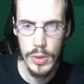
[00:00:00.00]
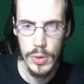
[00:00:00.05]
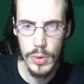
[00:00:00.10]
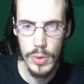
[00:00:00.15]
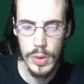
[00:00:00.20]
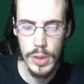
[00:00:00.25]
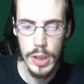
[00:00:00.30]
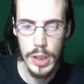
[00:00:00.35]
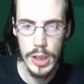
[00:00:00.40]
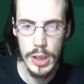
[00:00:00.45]

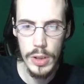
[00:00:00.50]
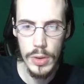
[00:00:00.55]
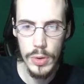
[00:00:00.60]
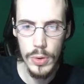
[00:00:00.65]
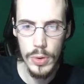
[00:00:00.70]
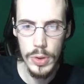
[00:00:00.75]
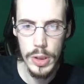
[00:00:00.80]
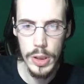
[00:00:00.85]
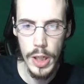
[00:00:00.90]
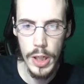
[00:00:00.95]
This
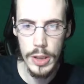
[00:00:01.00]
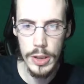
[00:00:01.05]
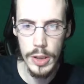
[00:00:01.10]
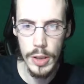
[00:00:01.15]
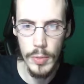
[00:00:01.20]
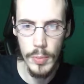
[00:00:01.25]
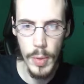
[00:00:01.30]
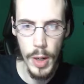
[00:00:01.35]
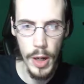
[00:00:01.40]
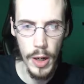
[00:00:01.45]
hallucination of
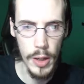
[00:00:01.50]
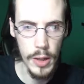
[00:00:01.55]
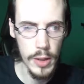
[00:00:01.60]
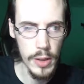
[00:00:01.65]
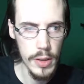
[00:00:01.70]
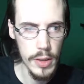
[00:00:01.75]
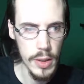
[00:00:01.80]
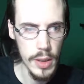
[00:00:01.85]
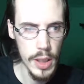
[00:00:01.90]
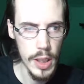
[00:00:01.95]
mine
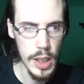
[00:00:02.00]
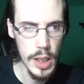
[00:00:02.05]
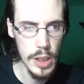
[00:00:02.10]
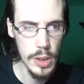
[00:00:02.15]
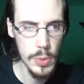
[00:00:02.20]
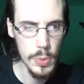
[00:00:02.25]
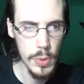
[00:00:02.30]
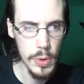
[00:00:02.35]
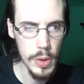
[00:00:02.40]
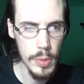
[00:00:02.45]
is
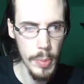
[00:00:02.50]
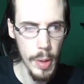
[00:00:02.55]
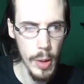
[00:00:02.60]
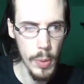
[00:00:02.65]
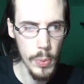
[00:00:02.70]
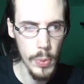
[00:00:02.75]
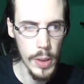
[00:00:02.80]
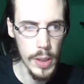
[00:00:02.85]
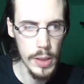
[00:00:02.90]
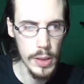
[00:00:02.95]
really my
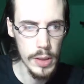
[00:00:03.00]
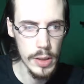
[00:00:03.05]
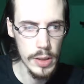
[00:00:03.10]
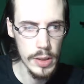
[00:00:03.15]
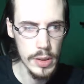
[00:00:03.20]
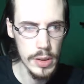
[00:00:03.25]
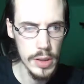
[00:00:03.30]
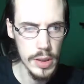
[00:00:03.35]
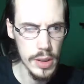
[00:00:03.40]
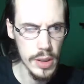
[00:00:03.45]

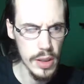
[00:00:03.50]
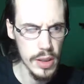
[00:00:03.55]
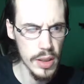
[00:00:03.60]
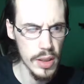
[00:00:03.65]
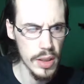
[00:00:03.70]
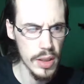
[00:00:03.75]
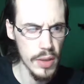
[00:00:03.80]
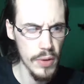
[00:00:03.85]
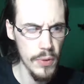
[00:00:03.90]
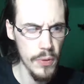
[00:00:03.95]
weakness
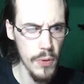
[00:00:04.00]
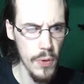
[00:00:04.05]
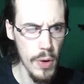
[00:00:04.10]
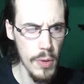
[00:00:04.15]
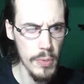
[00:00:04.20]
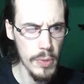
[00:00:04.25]
in the form